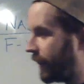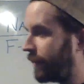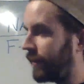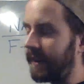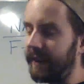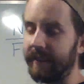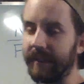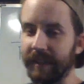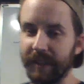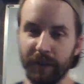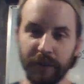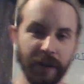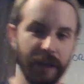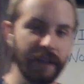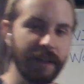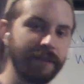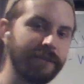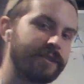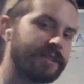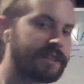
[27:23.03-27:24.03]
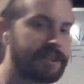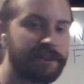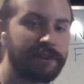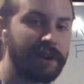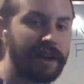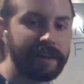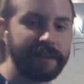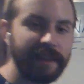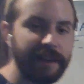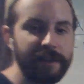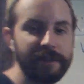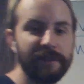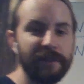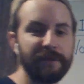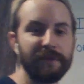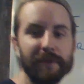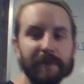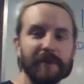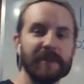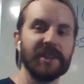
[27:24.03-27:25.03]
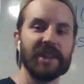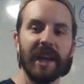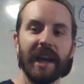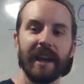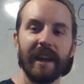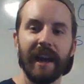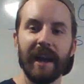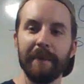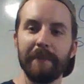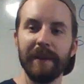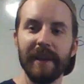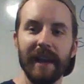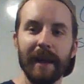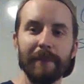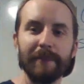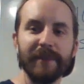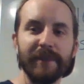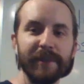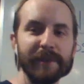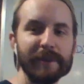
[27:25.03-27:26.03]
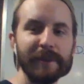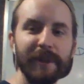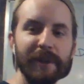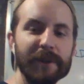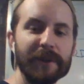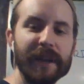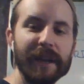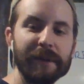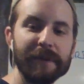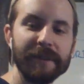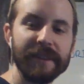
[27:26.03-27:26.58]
anything, you can give us the correct answer from the chat. I'd be absolutely okay with